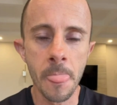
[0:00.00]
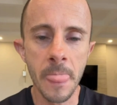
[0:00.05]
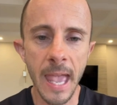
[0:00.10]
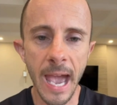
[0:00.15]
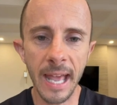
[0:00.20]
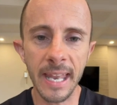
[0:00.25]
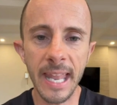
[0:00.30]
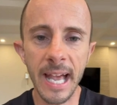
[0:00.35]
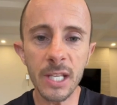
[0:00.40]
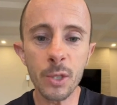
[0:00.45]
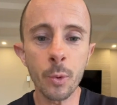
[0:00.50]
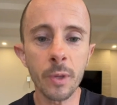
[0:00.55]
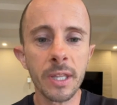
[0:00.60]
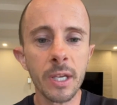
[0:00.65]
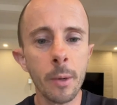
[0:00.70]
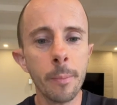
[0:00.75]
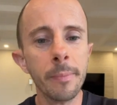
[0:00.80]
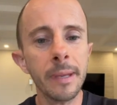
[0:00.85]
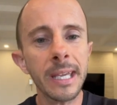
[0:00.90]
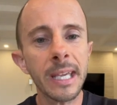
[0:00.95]
And that's what the
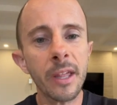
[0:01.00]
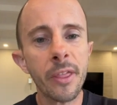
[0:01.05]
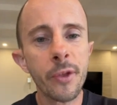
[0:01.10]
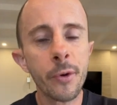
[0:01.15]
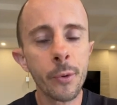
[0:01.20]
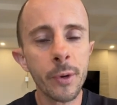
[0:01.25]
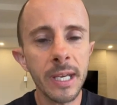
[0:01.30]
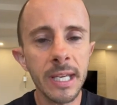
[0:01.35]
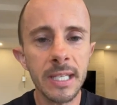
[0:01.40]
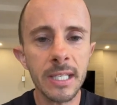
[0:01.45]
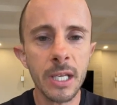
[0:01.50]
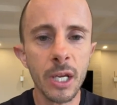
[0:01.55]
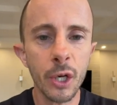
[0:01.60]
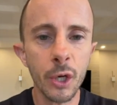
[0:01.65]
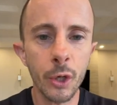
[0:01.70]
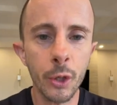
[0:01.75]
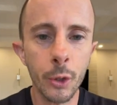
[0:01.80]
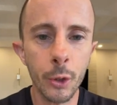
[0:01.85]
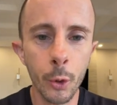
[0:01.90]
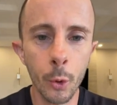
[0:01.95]
omega-3s
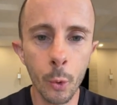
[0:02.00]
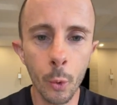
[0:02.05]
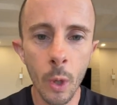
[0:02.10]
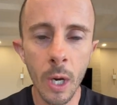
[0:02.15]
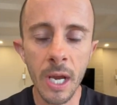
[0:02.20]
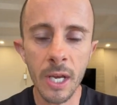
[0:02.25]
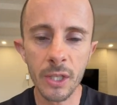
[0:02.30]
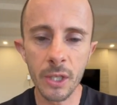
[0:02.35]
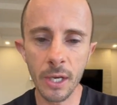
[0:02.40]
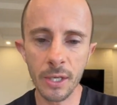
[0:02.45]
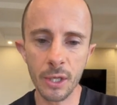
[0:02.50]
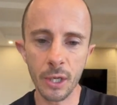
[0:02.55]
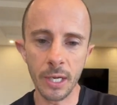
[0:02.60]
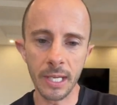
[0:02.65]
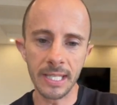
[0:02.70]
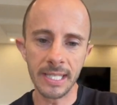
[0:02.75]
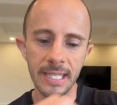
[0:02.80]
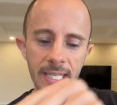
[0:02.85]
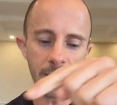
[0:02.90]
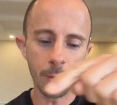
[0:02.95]
do. So as you can
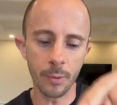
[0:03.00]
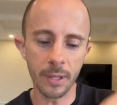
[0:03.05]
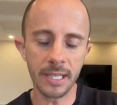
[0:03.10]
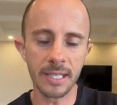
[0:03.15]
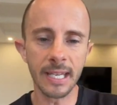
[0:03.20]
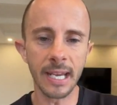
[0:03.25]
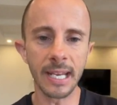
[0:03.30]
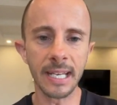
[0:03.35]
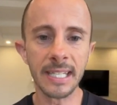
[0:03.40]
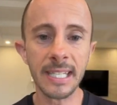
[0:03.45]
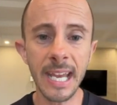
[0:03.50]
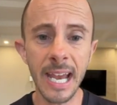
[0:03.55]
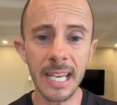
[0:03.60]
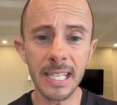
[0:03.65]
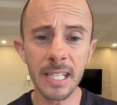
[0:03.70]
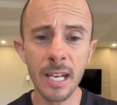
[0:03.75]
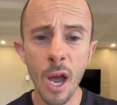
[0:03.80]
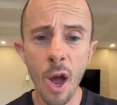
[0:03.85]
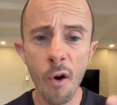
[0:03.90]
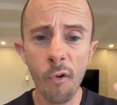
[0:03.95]
see with the second
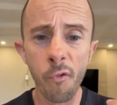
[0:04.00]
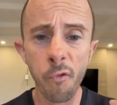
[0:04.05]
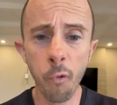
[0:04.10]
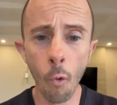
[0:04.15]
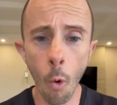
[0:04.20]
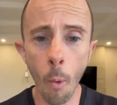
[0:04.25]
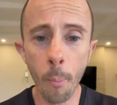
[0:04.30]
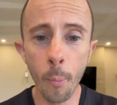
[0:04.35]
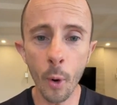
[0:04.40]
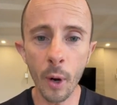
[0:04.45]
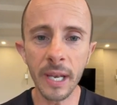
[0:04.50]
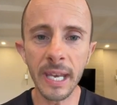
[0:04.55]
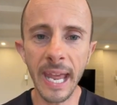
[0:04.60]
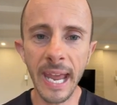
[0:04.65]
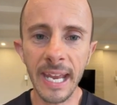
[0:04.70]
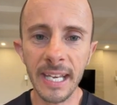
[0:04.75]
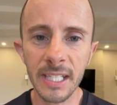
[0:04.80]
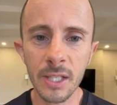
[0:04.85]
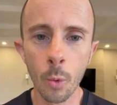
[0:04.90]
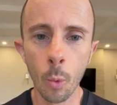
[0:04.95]
test,
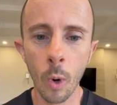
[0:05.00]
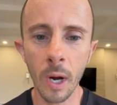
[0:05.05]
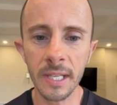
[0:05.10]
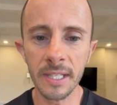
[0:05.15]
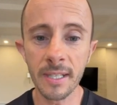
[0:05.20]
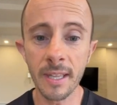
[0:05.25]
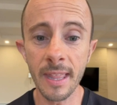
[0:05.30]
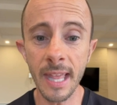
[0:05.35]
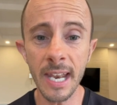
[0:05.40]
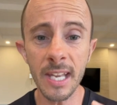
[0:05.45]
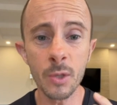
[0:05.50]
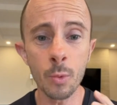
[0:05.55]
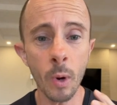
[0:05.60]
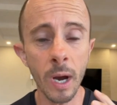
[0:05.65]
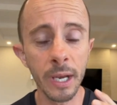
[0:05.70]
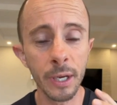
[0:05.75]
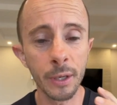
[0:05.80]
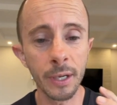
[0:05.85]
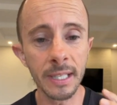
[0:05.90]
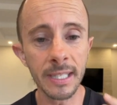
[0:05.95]
4.8 to 1. So that is why
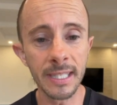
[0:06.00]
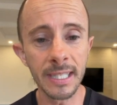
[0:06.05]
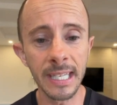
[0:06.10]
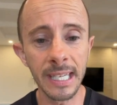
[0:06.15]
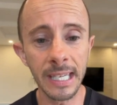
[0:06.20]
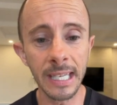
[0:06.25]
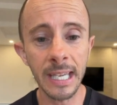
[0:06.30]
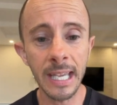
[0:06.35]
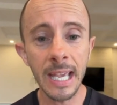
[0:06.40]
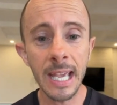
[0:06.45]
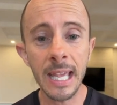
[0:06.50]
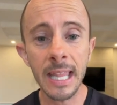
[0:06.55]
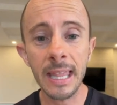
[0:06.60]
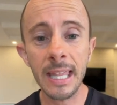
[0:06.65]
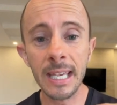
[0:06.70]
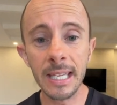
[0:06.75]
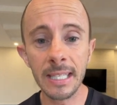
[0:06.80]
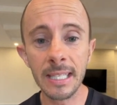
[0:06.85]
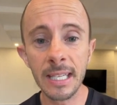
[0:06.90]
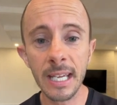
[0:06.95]
you can see
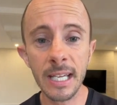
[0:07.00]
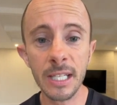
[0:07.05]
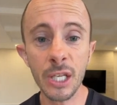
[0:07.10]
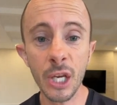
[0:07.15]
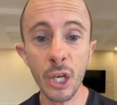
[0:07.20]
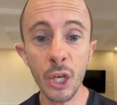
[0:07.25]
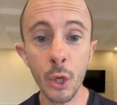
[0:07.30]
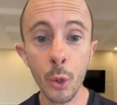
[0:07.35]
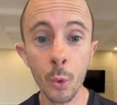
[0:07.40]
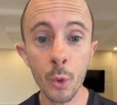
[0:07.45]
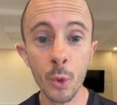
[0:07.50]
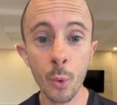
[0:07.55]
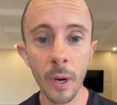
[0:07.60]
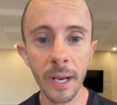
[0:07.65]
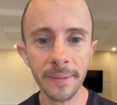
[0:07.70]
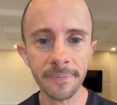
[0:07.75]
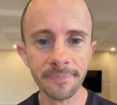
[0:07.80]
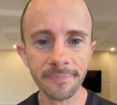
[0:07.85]
this is a huge win.